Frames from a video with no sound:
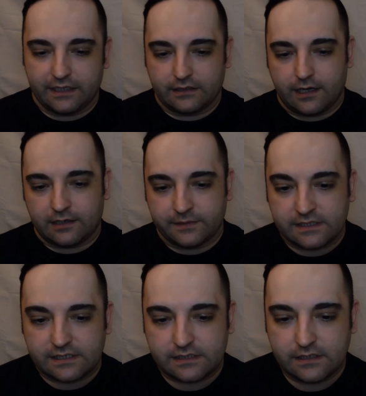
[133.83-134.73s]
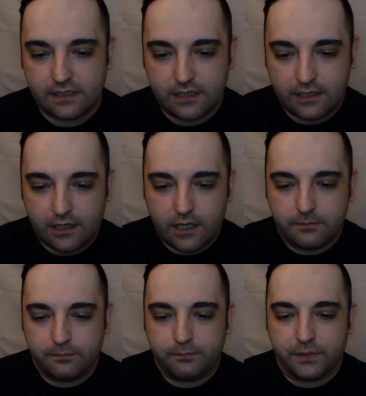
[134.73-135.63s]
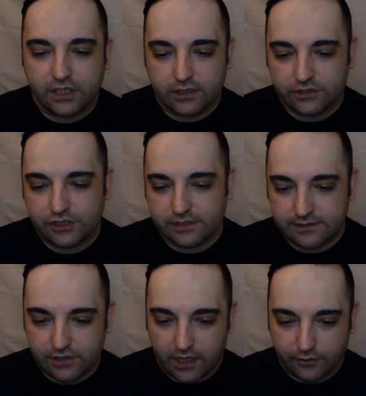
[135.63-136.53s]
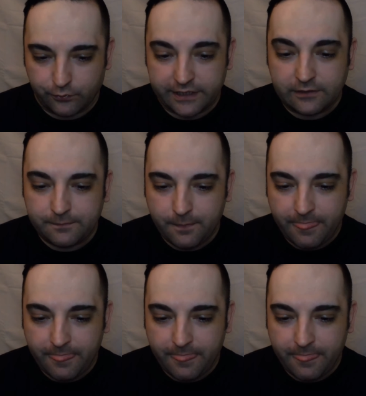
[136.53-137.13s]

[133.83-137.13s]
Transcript: anonymous because she's not real,